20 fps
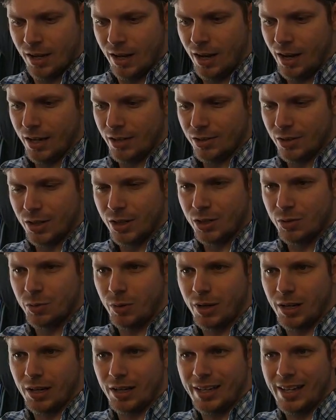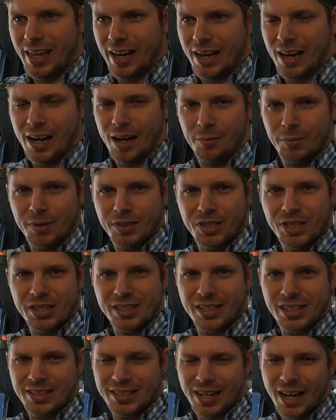Uh, so I just want to get it up just
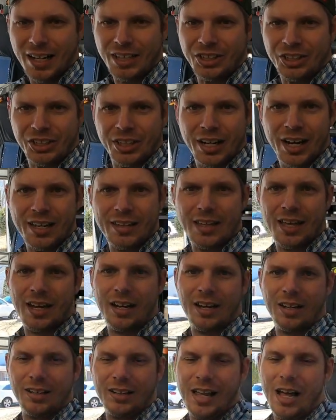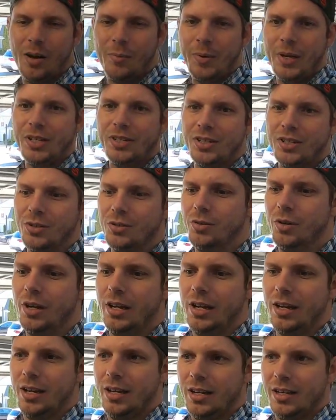a touch, and then it'll allow me to
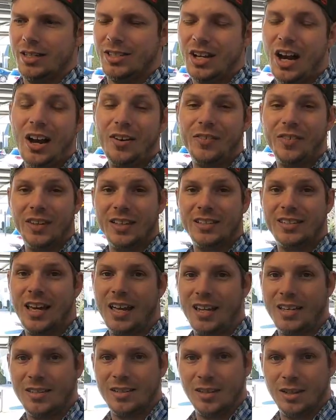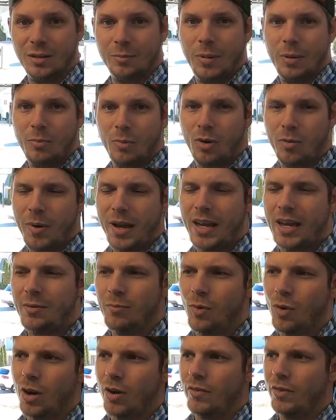soften the settings a little bit more, make it
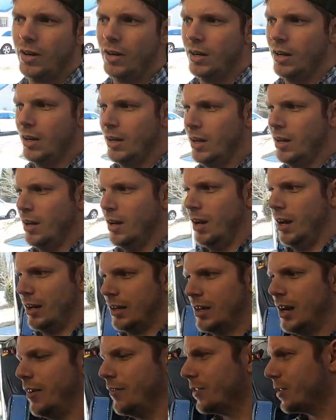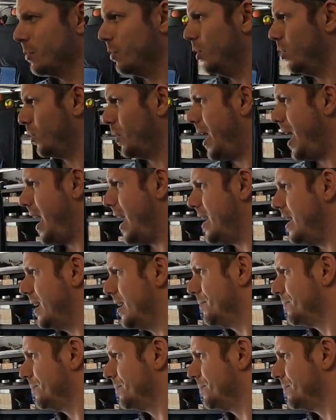more of a, a comfortable ride.